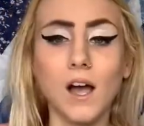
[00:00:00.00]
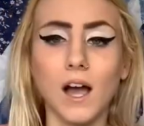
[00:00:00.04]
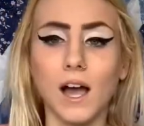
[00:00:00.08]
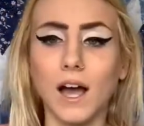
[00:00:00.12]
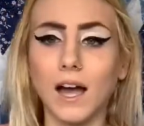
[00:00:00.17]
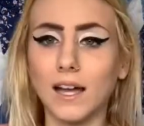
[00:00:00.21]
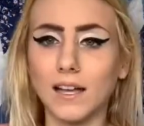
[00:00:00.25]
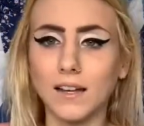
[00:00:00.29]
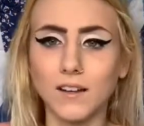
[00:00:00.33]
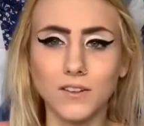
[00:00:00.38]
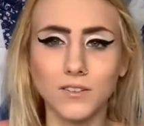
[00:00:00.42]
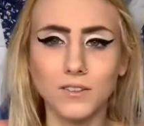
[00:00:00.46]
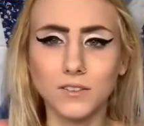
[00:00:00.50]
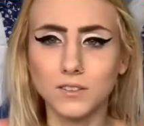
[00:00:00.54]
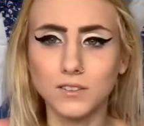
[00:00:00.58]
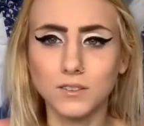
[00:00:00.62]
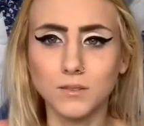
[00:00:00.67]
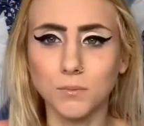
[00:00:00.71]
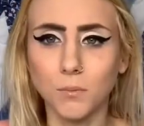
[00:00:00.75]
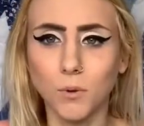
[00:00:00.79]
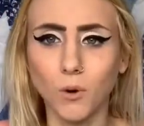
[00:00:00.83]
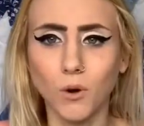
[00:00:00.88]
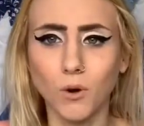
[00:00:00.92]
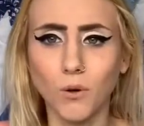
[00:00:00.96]
I got a
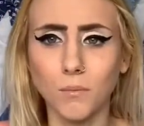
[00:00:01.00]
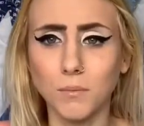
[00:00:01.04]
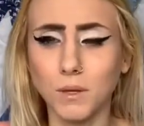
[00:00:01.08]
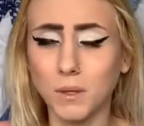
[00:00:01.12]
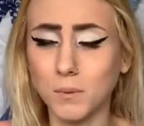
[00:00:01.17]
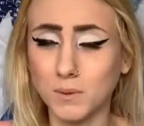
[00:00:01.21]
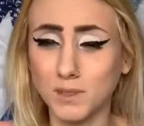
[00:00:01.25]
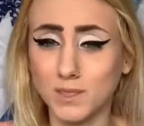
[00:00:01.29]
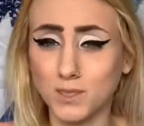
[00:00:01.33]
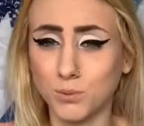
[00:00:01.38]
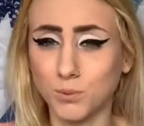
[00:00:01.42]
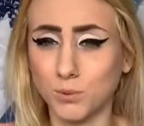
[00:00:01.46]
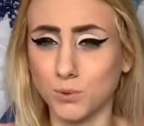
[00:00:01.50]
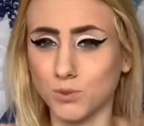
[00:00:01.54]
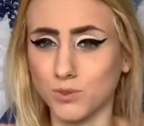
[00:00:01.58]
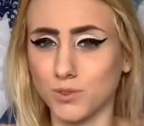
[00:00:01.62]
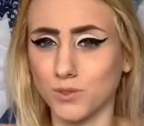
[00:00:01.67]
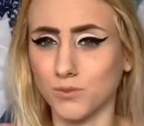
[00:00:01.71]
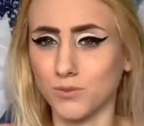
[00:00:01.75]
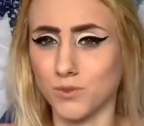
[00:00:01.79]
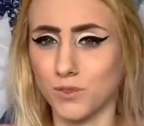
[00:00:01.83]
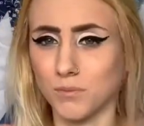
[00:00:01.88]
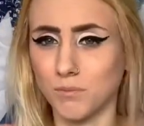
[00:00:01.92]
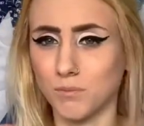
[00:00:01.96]
small, maybe it's supposed to
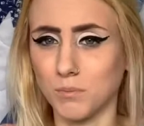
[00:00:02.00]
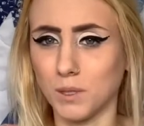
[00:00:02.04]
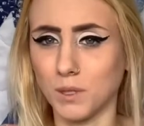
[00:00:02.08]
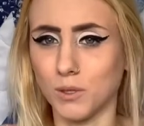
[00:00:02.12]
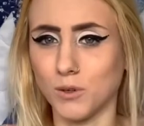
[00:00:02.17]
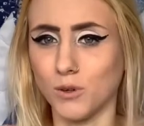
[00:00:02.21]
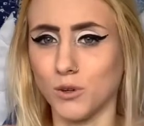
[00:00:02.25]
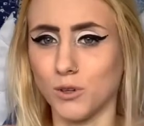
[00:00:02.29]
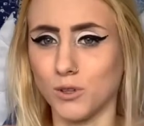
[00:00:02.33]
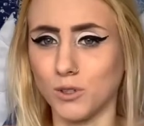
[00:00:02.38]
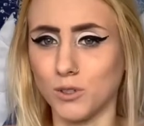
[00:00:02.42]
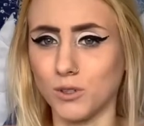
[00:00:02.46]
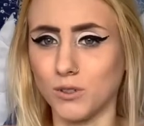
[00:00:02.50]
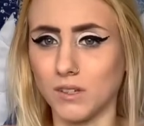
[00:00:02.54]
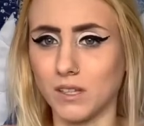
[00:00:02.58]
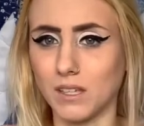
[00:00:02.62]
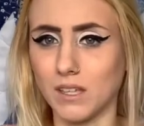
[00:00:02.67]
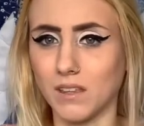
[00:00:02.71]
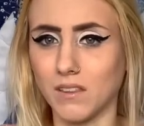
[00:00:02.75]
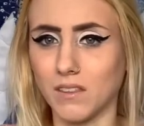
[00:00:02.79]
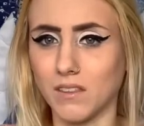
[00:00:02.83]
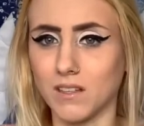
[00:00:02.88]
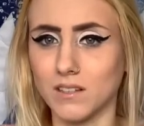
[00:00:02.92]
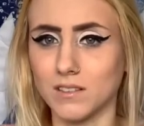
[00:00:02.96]
fit bigger on you
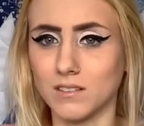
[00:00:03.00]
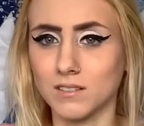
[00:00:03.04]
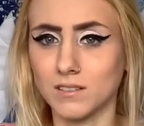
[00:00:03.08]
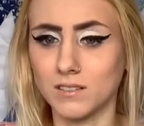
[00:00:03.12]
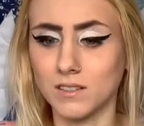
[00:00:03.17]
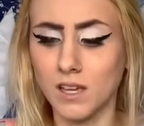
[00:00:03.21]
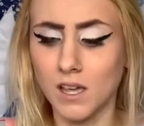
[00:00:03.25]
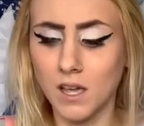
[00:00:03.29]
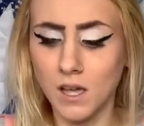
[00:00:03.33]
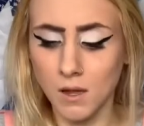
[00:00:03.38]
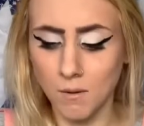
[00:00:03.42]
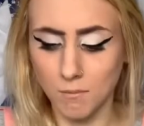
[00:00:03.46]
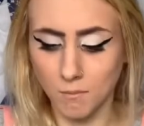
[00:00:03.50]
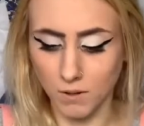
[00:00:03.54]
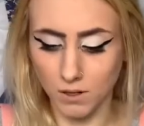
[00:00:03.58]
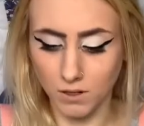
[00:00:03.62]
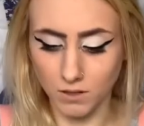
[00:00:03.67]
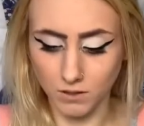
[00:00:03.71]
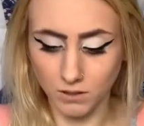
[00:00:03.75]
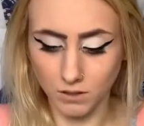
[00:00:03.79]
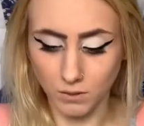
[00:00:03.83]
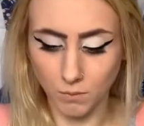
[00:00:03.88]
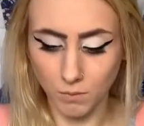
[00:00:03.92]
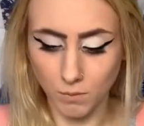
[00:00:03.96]
like this,
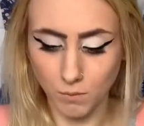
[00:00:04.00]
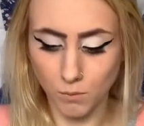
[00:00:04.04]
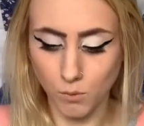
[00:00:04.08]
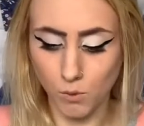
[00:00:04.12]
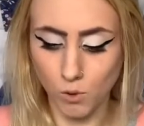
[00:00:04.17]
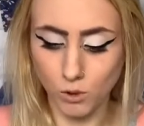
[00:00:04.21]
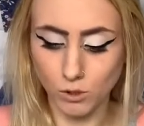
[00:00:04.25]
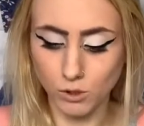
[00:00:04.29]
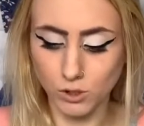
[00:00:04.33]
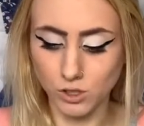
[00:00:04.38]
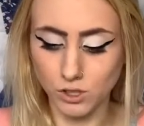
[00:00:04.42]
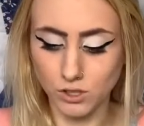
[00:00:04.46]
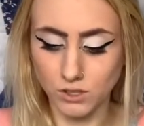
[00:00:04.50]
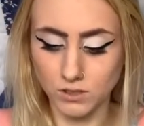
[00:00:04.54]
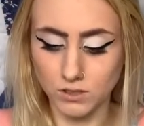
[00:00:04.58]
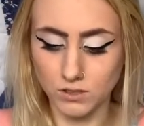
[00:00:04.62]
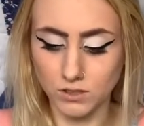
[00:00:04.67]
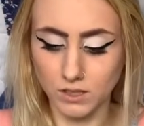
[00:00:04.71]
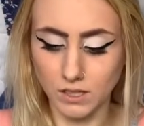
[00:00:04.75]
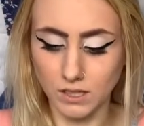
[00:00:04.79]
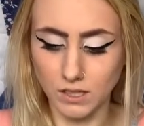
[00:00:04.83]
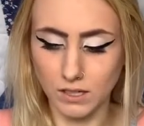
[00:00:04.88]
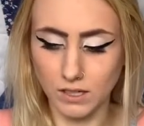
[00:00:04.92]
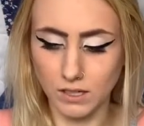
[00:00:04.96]
but the proportions
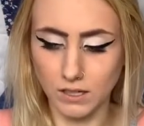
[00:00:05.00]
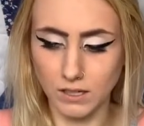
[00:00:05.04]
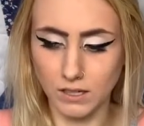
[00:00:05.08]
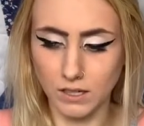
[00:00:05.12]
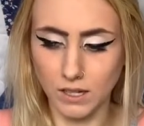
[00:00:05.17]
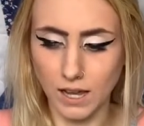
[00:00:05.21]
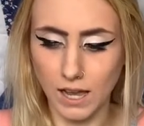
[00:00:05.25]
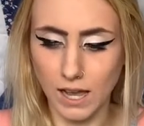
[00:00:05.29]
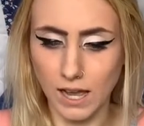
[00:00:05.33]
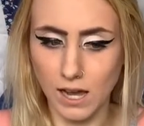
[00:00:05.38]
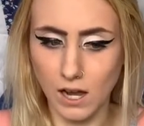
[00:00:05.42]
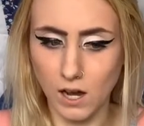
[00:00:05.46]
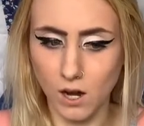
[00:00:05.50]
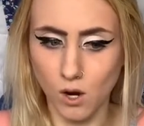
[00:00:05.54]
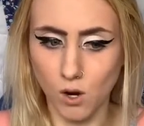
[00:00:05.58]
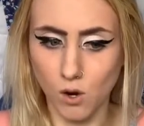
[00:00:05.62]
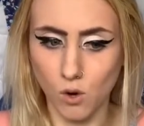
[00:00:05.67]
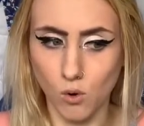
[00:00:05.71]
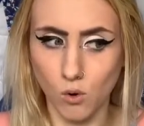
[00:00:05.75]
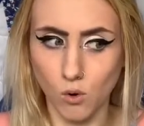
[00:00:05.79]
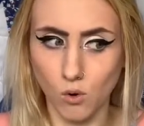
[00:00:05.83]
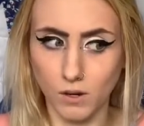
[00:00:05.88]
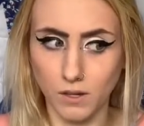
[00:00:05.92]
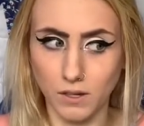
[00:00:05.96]
and
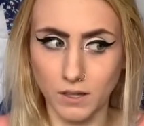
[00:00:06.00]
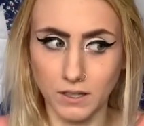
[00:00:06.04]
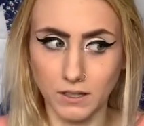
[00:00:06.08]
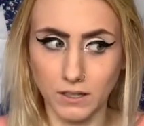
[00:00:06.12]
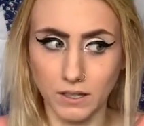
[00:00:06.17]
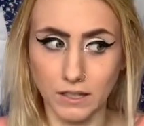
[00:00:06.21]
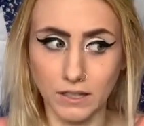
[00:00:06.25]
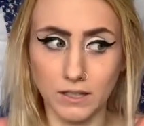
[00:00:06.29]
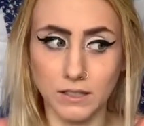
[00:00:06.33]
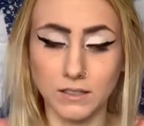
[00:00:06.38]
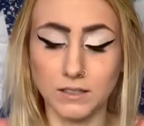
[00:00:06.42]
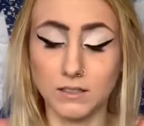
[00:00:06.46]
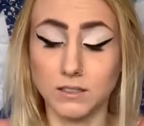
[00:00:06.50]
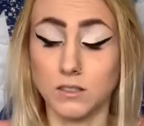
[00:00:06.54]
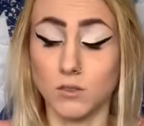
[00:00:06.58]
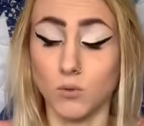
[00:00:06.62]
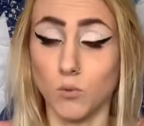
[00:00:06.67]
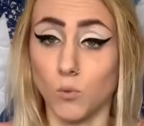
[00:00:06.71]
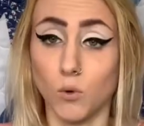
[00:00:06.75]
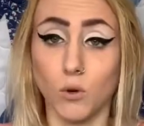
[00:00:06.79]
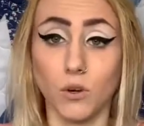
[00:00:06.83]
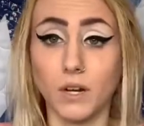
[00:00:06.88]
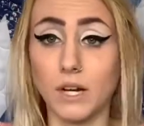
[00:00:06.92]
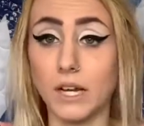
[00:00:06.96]
how it hits and
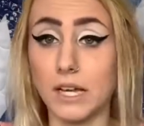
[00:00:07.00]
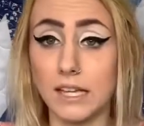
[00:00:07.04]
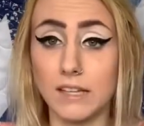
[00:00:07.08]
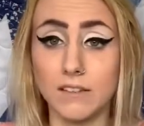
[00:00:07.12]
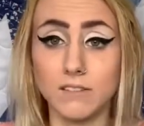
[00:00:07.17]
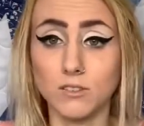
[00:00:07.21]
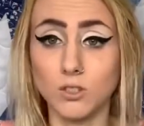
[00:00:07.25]
where it hits